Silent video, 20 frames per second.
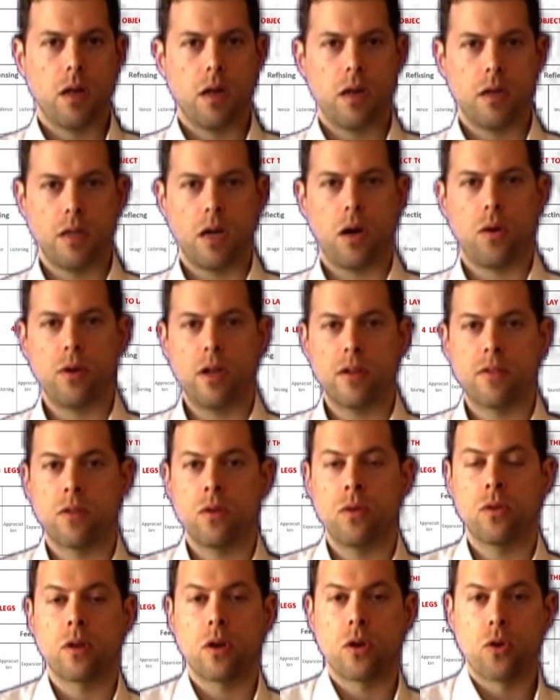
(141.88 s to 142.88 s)
Now let's
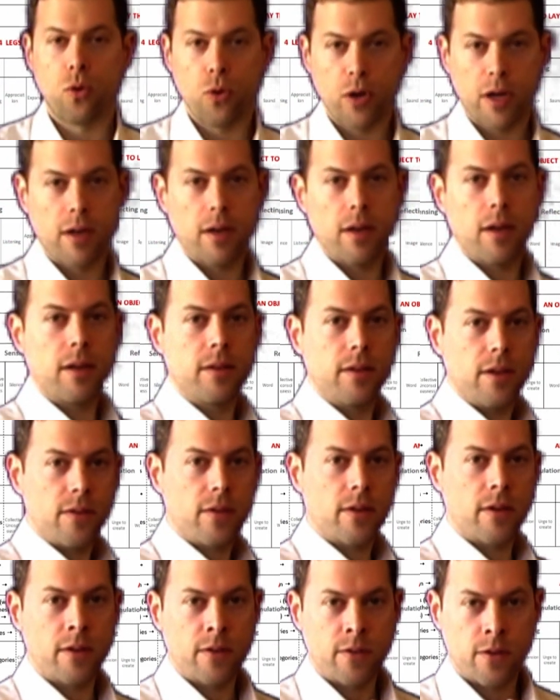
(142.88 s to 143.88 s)
look quickly at this
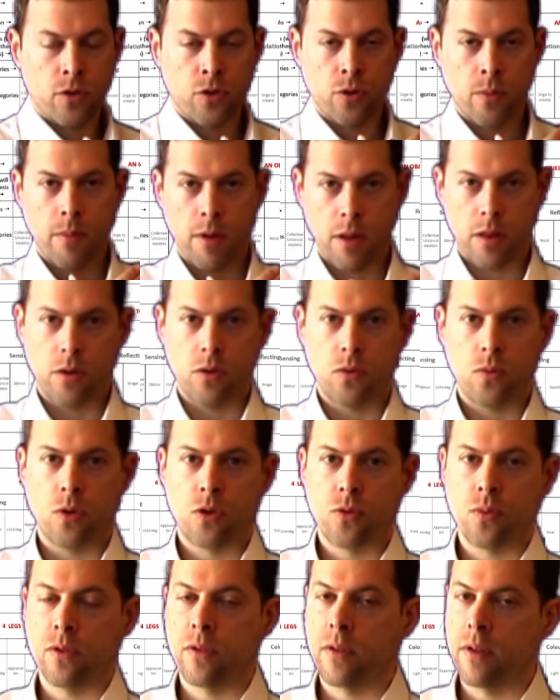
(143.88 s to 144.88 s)
research method
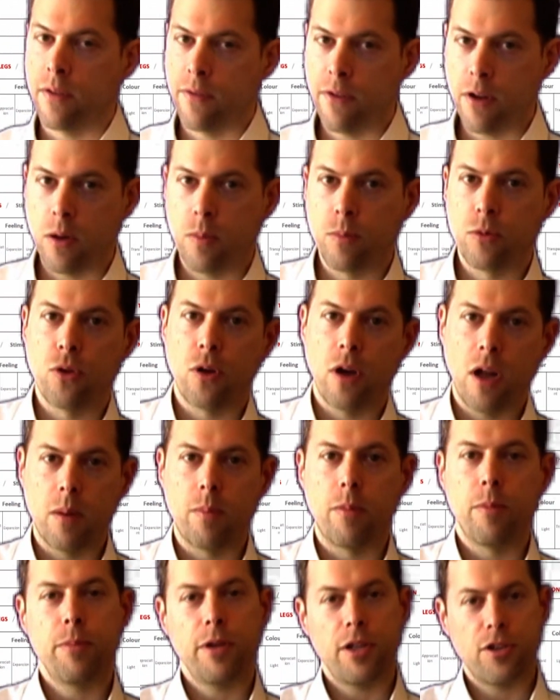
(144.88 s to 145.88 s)
which was developed to help
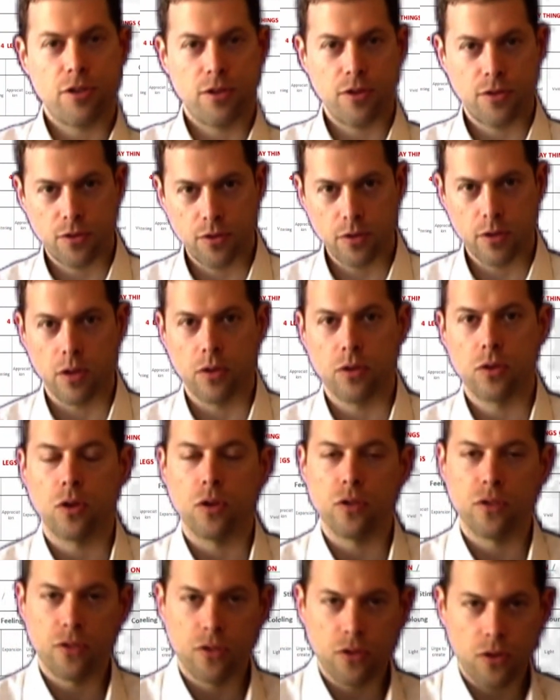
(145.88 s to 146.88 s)
PhD students
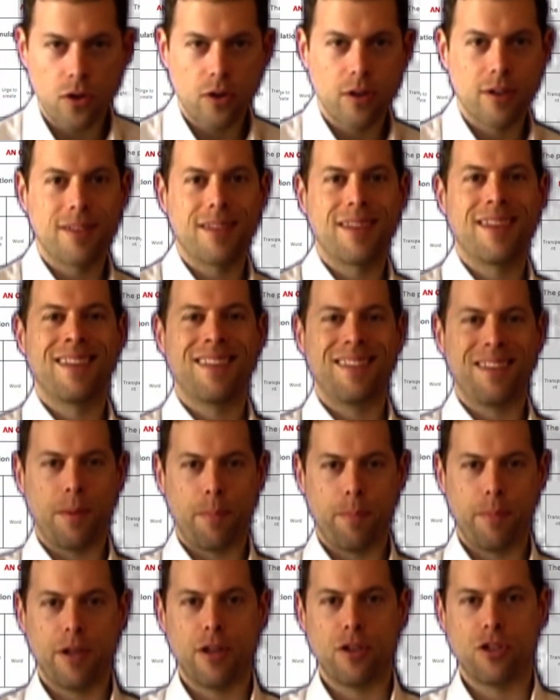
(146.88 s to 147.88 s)
construct the
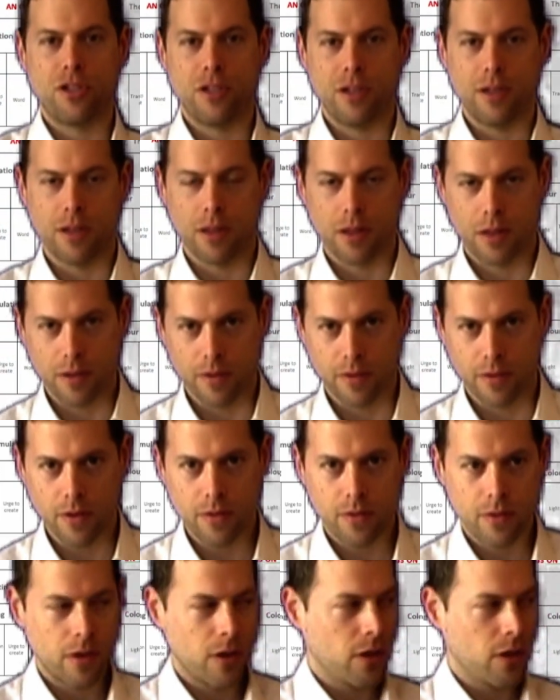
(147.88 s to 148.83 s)
PhD thesis.